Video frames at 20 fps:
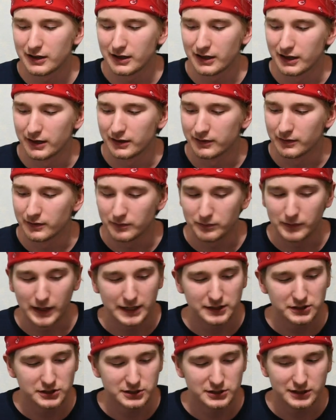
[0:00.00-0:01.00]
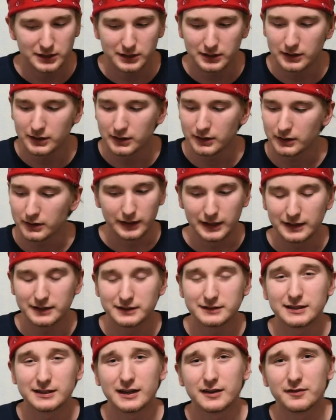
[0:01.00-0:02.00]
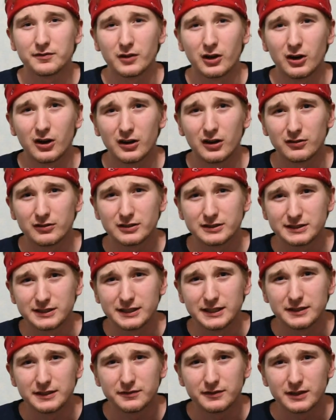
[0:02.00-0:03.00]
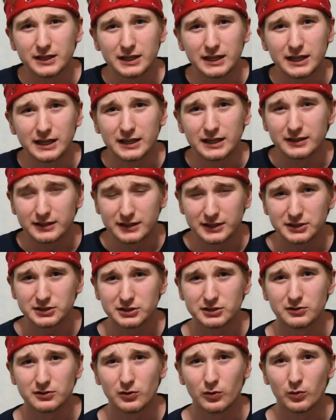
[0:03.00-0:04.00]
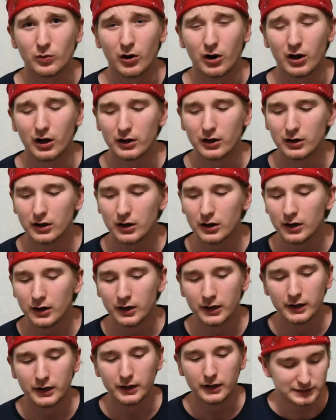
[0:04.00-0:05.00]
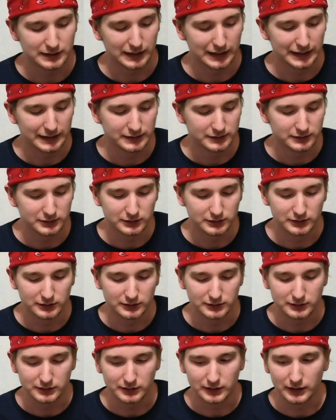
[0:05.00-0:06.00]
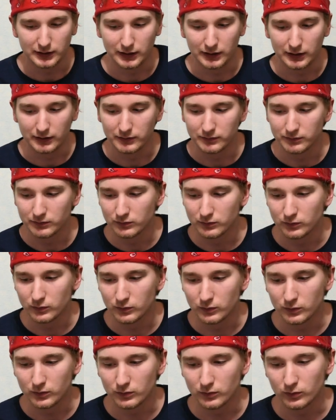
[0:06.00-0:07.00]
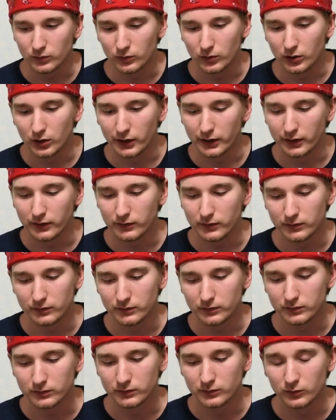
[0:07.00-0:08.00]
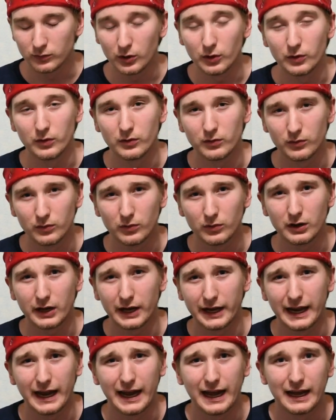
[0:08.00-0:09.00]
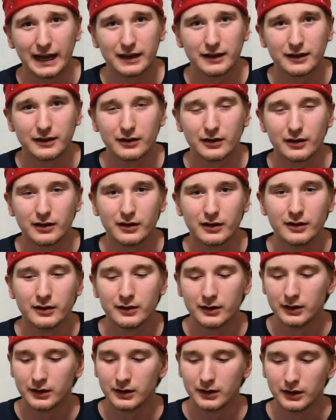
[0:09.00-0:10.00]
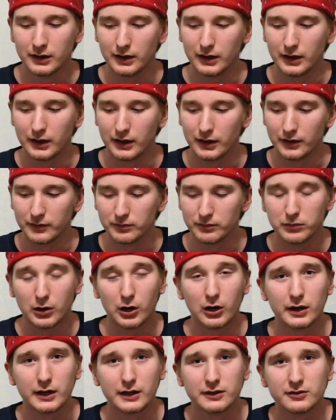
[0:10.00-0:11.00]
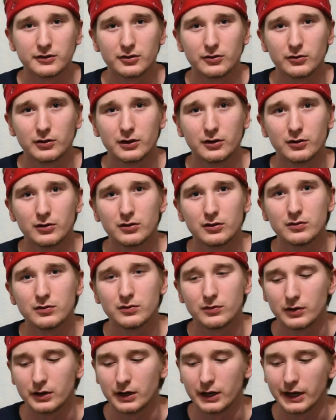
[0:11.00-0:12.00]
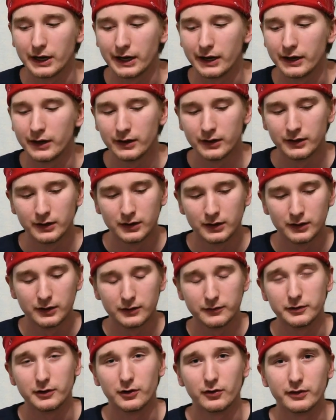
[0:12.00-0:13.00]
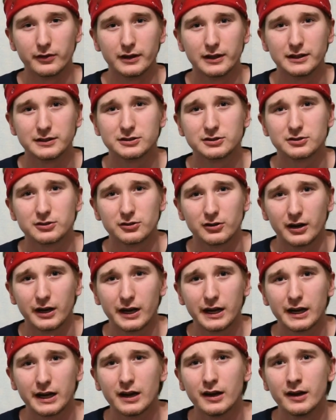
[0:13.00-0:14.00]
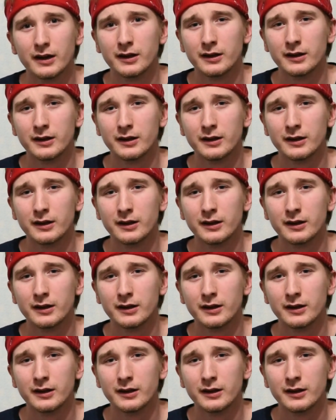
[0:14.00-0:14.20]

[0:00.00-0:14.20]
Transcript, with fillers: uh, mention these have not received any additional water besides just uh, what, what what I had in the uh, potting soil when I filled this tray,